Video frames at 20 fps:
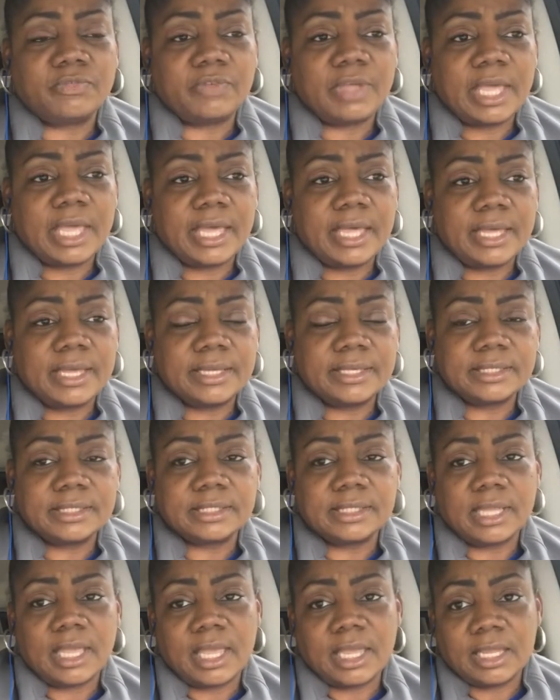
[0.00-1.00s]
fast,
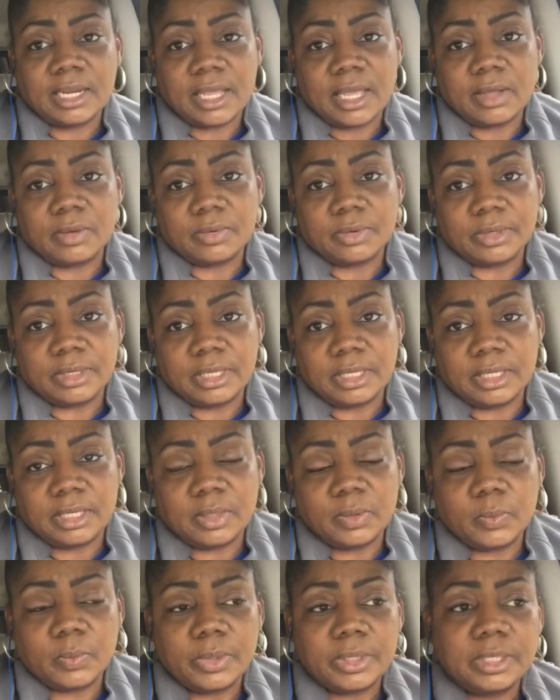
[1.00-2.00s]
eight hour
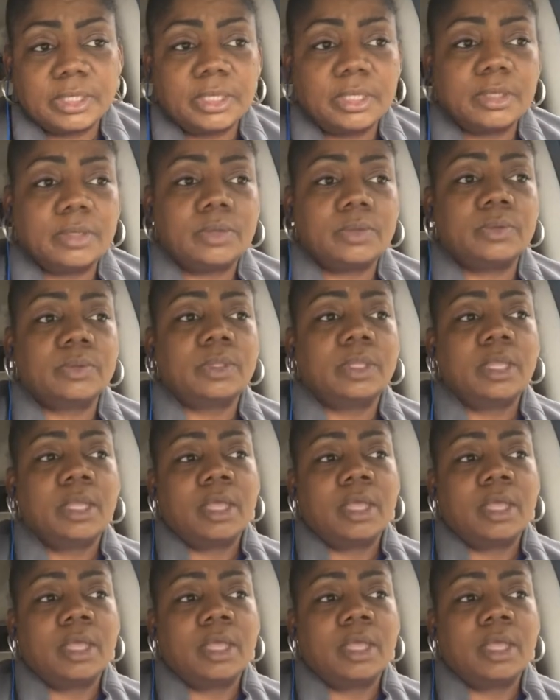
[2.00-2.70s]
eating window.